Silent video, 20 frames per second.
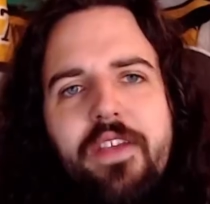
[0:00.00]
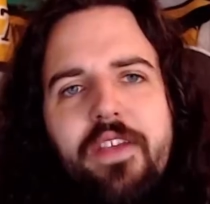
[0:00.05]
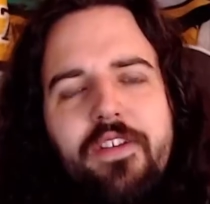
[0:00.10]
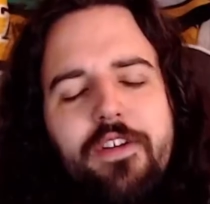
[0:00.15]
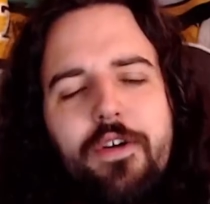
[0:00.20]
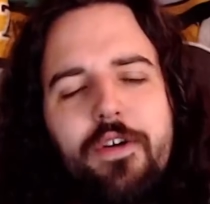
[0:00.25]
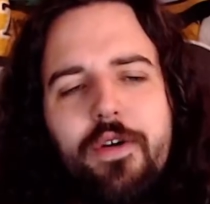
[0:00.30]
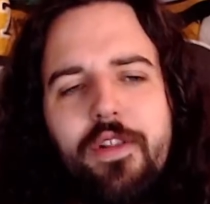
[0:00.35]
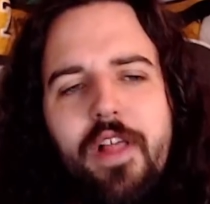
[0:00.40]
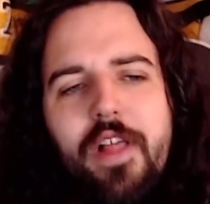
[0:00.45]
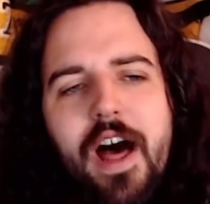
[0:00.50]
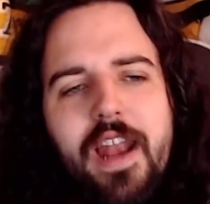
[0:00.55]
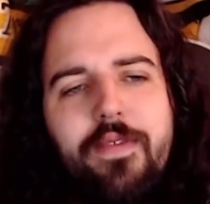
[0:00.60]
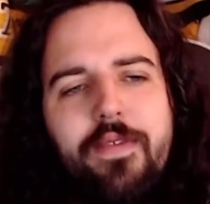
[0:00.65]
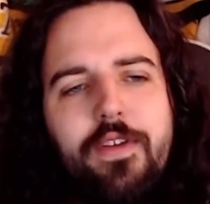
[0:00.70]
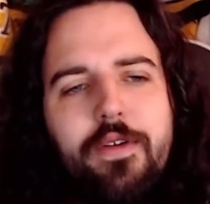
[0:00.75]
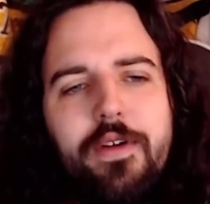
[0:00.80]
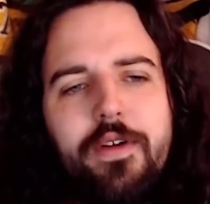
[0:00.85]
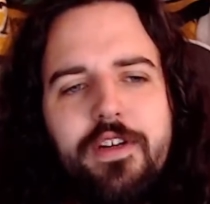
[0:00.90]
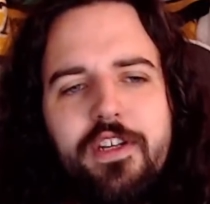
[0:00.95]
I know a lot
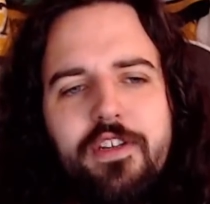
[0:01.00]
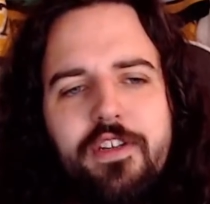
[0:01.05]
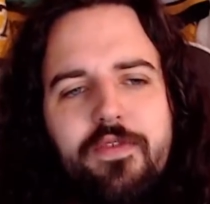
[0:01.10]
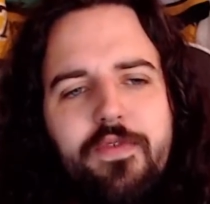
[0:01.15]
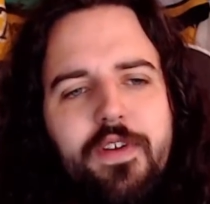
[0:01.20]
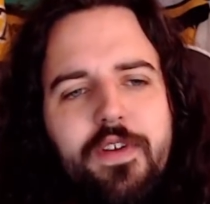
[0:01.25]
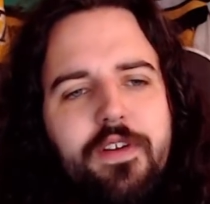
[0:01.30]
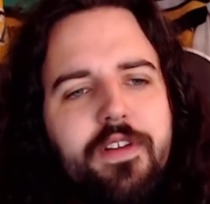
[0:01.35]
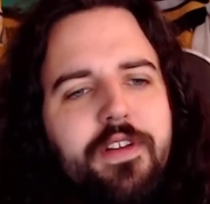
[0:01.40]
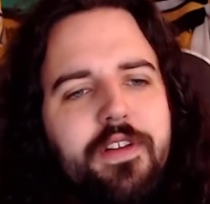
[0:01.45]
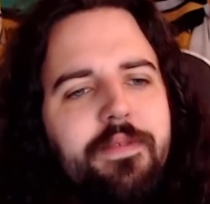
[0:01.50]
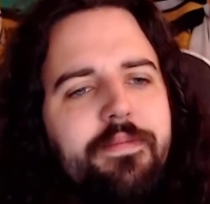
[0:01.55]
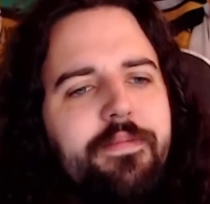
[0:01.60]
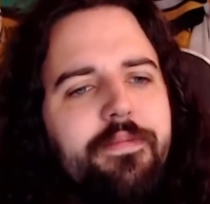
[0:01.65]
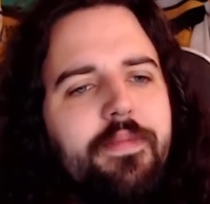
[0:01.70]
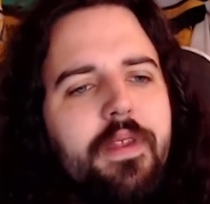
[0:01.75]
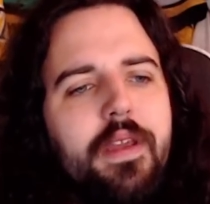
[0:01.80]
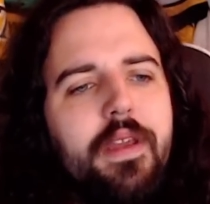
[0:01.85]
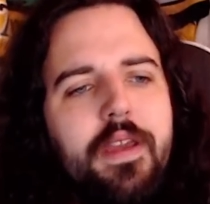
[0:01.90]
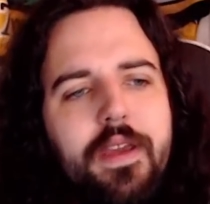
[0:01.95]
of you are just feeling
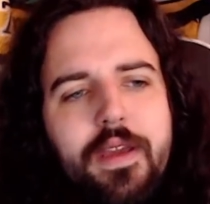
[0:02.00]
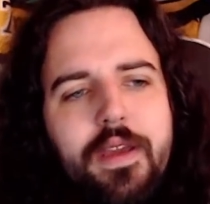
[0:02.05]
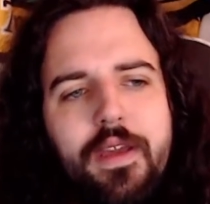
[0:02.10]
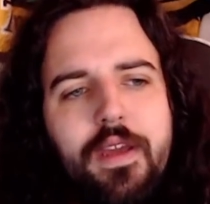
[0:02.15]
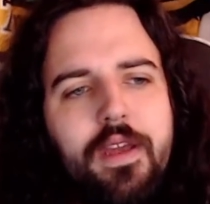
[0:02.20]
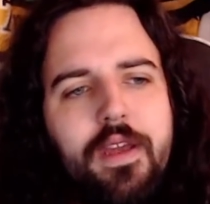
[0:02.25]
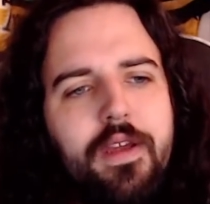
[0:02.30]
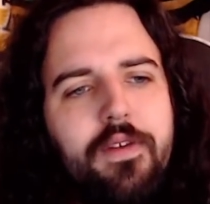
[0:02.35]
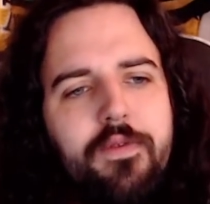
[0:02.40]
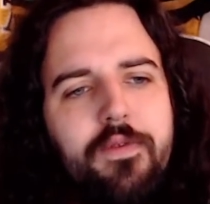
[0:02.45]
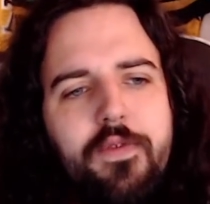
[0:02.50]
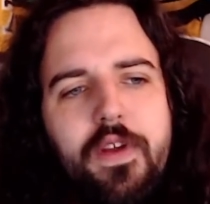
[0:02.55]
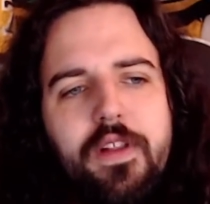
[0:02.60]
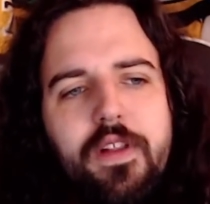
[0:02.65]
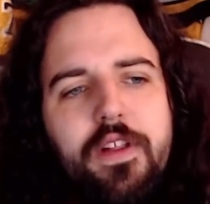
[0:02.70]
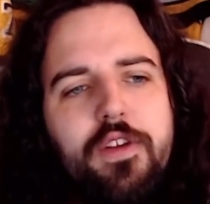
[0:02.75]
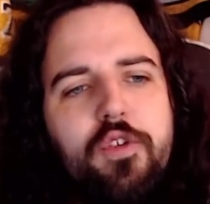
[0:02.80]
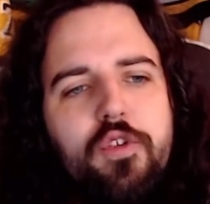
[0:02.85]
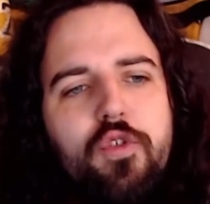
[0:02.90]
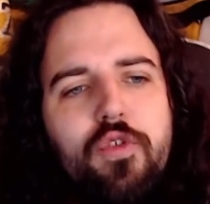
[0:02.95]

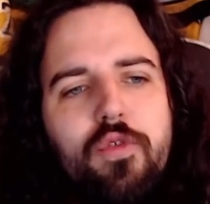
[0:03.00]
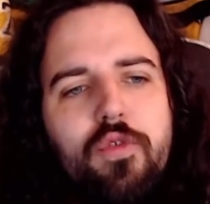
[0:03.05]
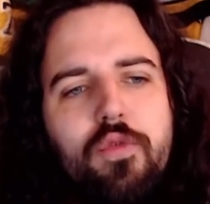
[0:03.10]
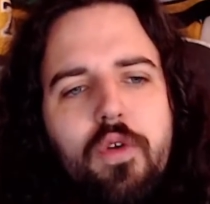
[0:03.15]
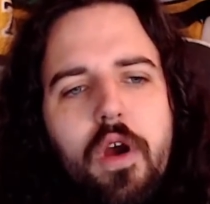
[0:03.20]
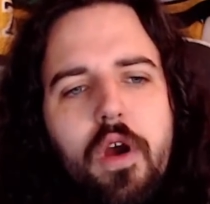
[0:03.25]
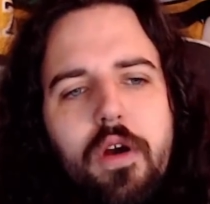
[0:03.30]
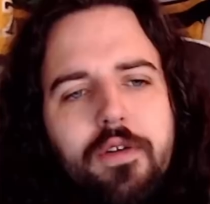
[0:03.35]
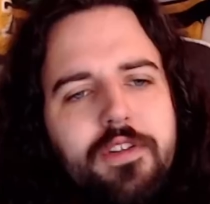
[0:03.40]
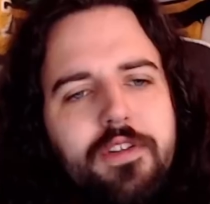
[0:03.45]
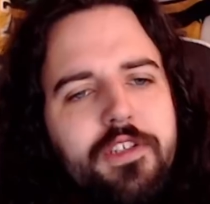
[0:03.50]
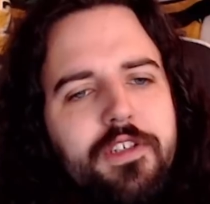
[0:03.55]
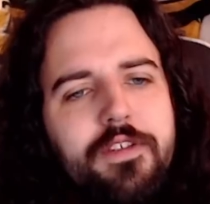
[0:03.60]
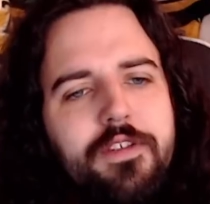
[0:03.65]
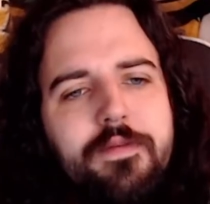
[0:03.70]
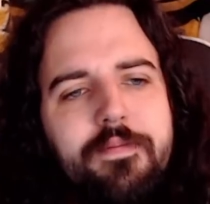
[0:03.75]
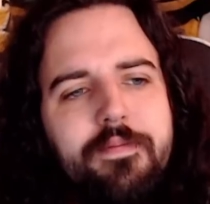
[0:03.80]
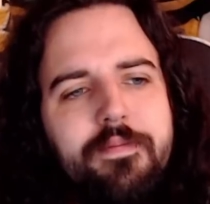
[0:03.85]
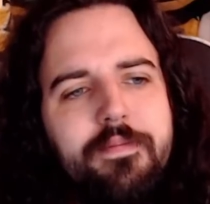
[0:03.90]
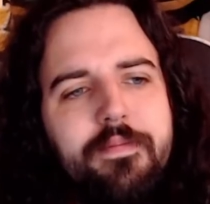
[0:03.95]
gross.